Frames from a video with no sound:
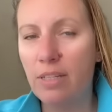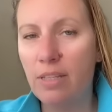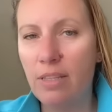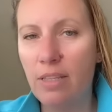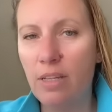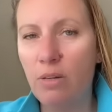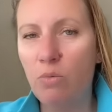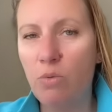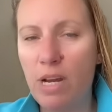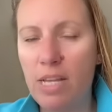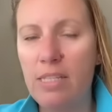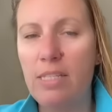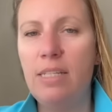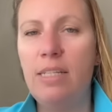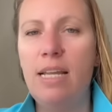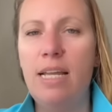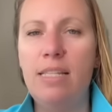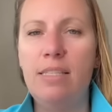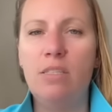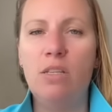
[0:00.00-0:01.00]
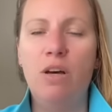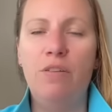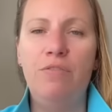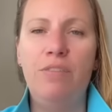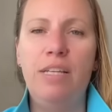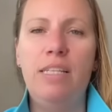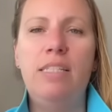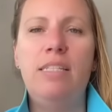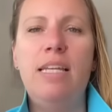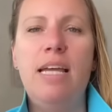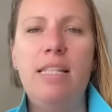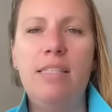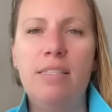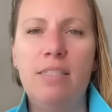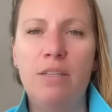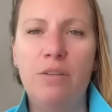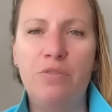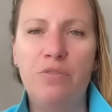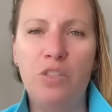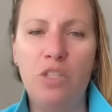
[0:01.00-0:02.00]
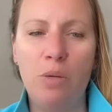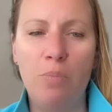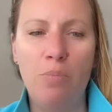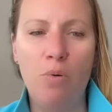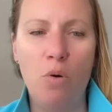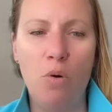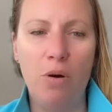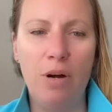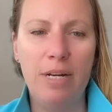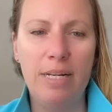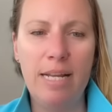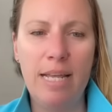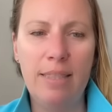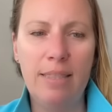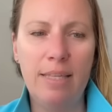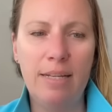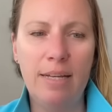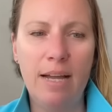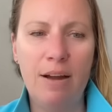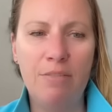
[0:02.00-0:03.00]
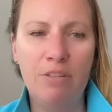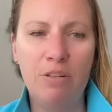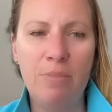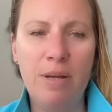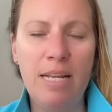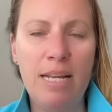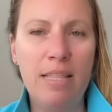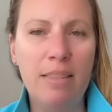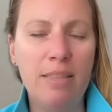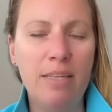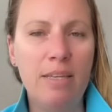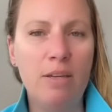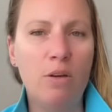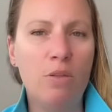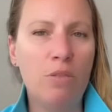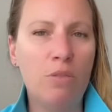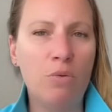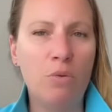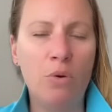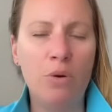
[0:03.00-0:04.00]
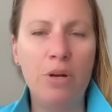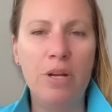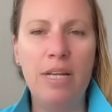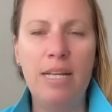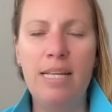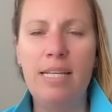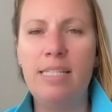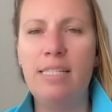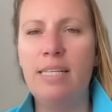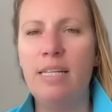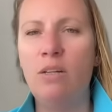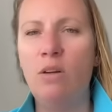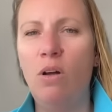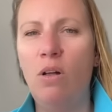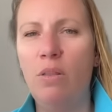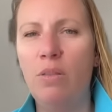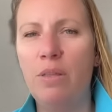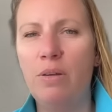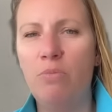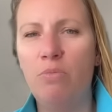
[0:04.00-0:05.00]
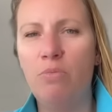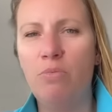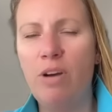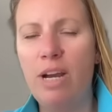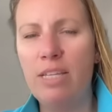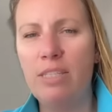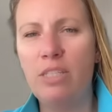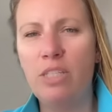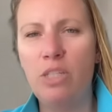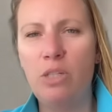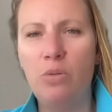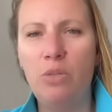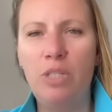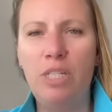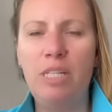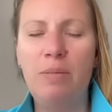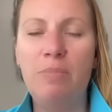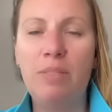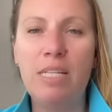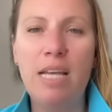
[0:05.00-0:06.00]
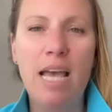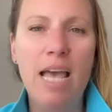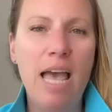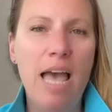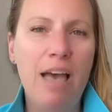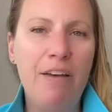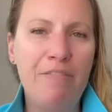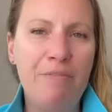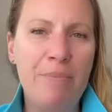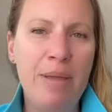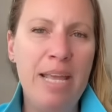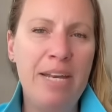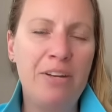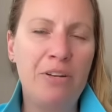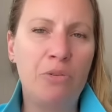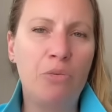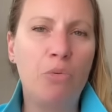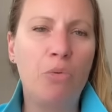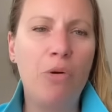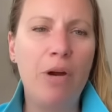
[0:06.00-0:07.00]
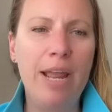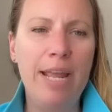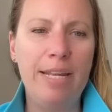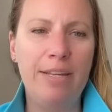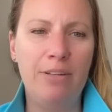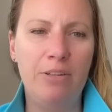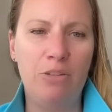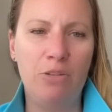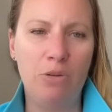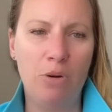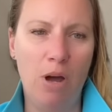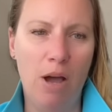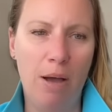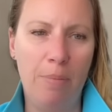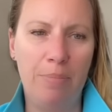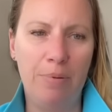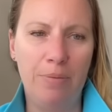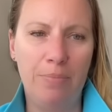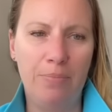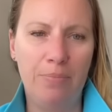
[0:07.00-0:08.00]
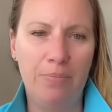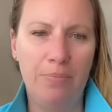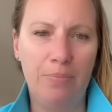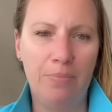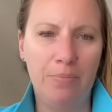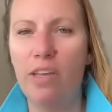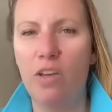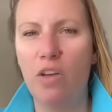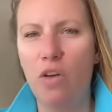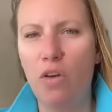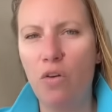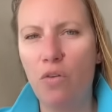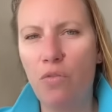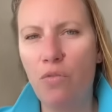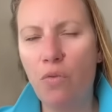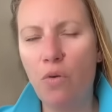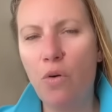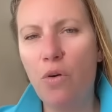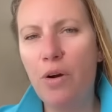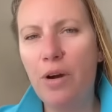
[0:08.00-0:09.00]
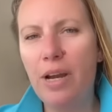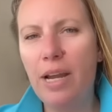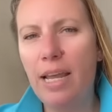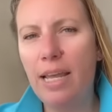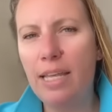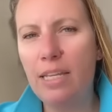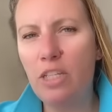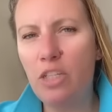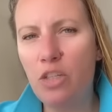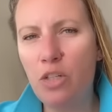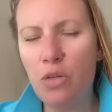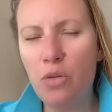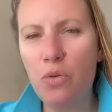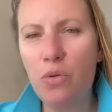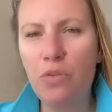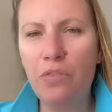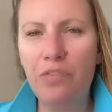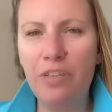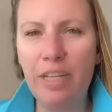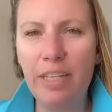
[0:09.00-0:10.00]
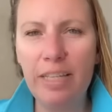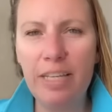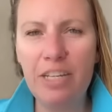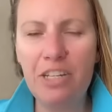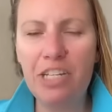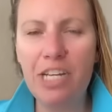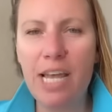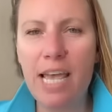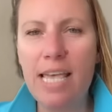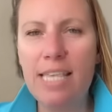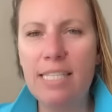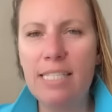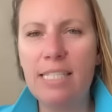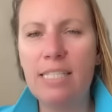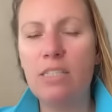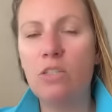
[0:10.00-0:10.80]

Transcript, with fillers: the residents of extensive support and the government and the authorities and all the rescue teams have made a great job for two villages,